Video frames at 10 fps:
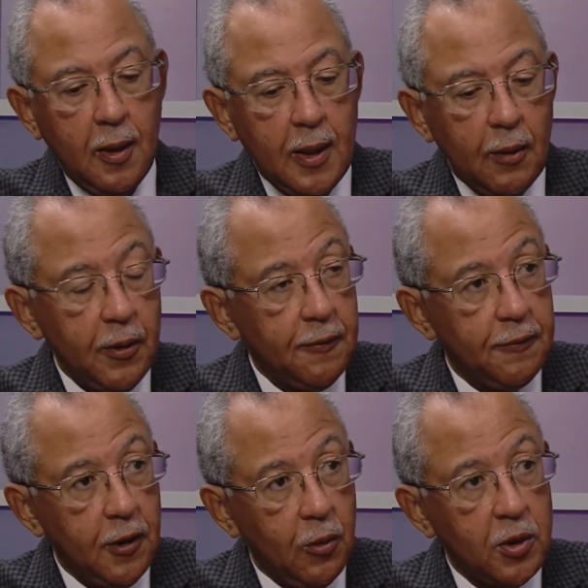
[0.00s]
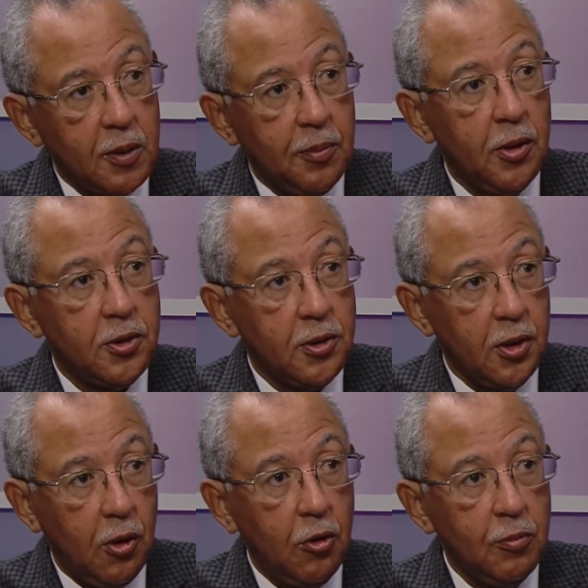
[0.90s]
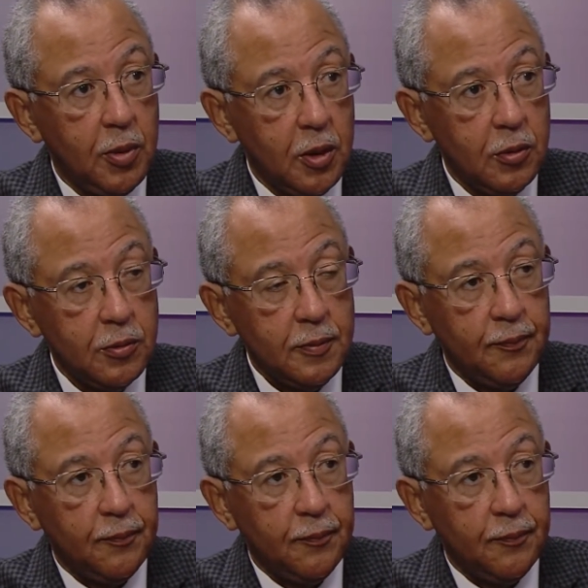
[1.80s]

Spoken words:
that we fill with the person's own bone